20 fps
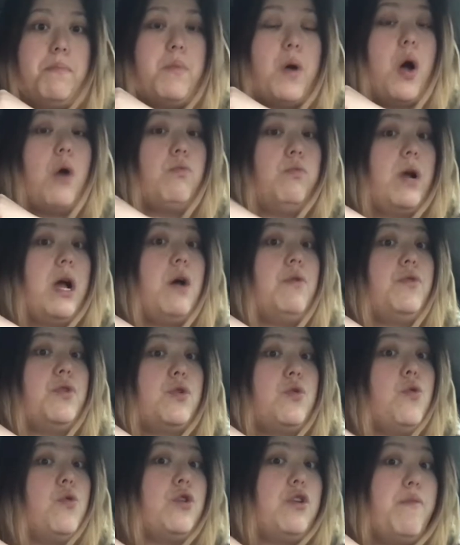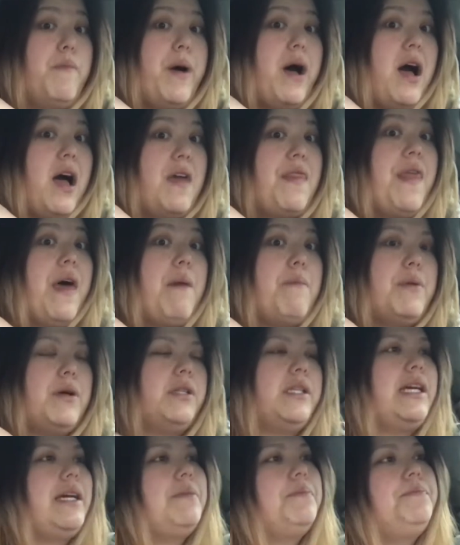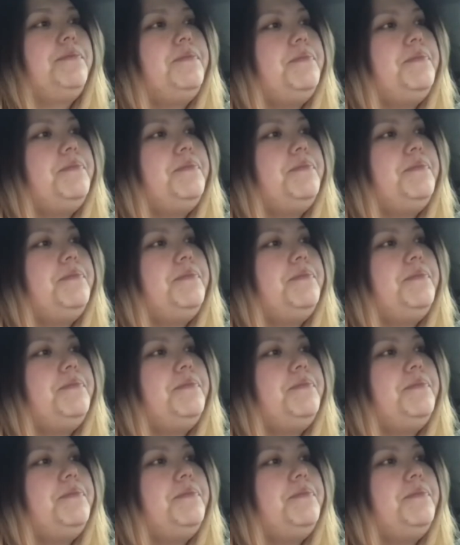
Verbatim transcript: around the corner behind that building.